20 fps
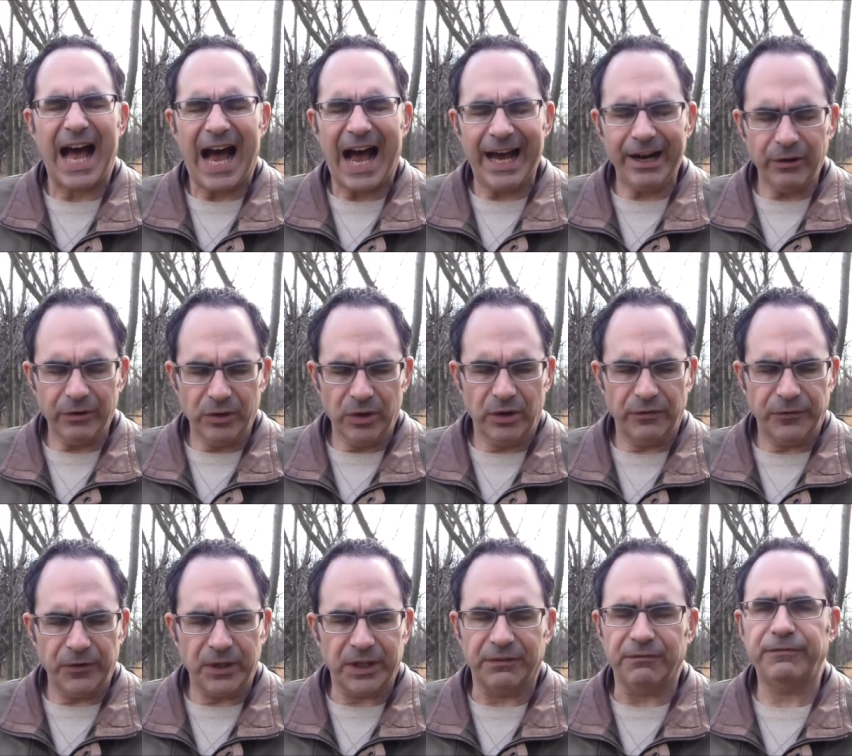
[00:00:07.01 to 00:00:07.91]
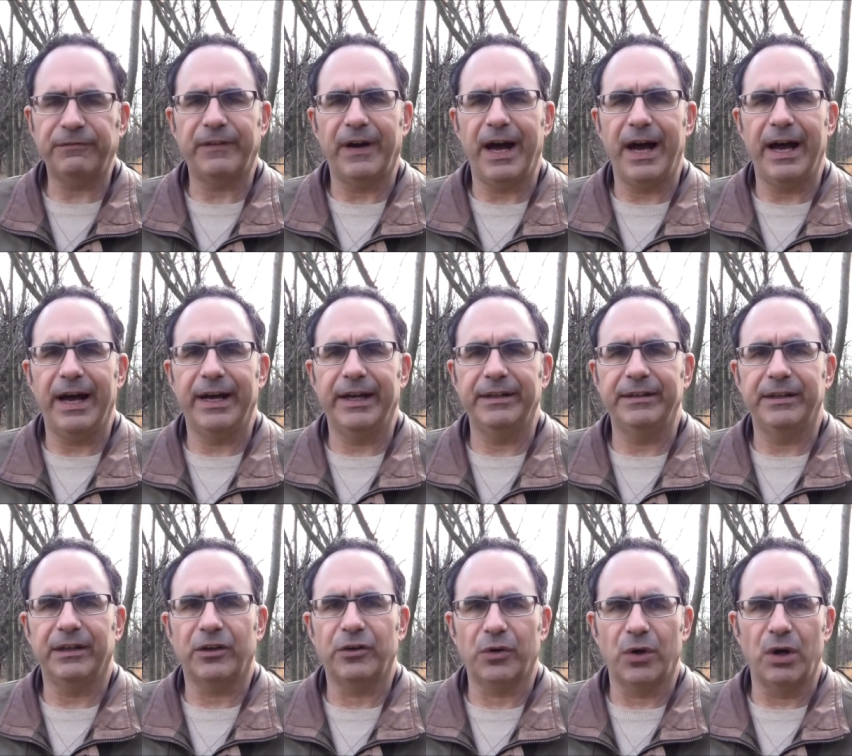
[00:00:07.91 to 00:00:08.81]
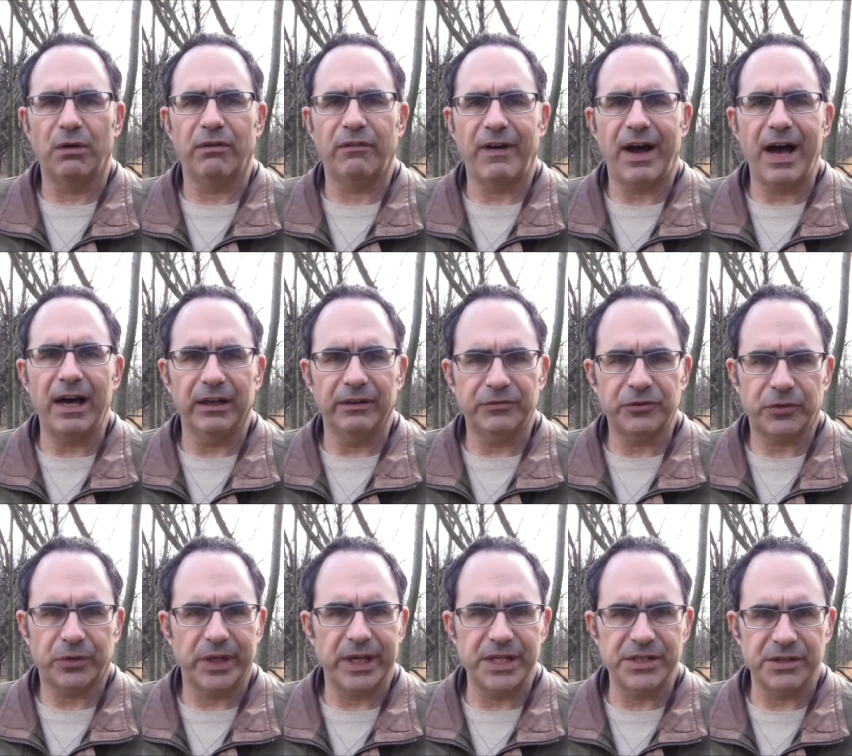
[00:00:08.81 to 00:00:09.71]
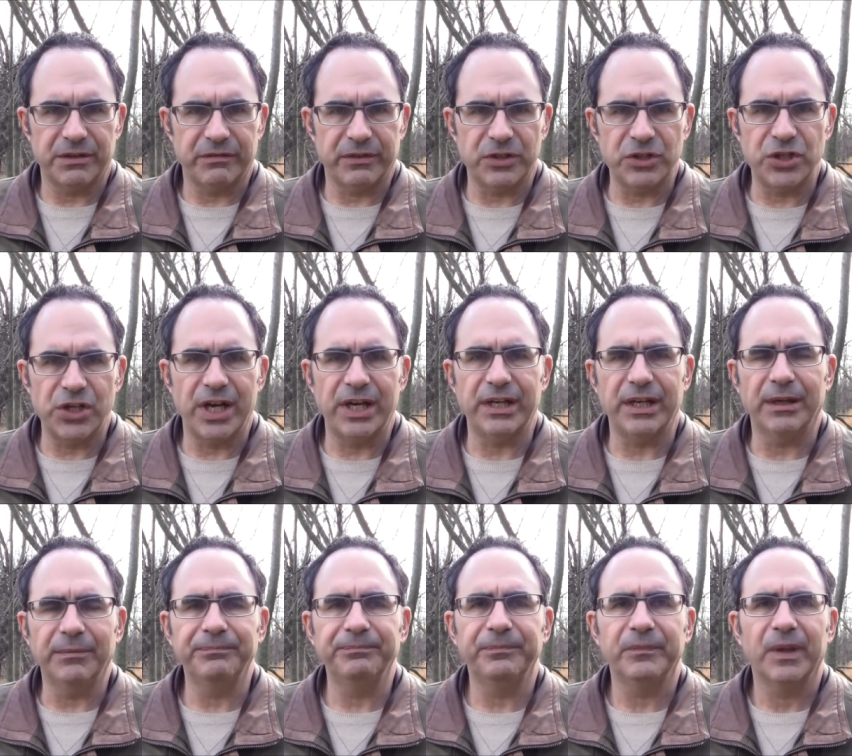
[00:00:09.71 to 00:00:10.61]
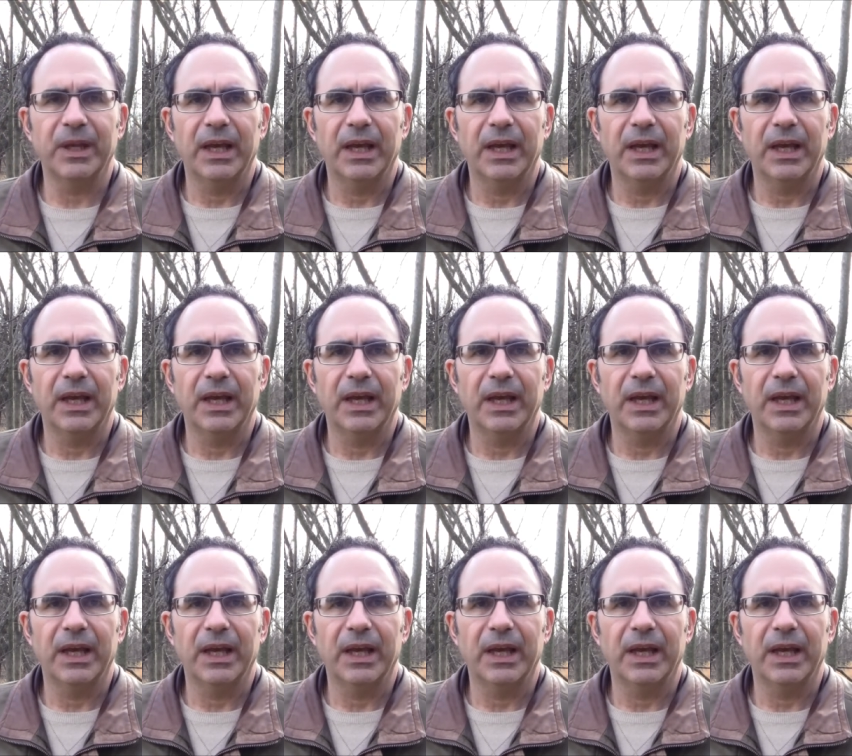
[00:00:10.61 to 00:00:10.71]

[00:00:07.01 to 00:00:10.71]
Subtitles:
I don't know if you can find a grove of olive trees in Virginia.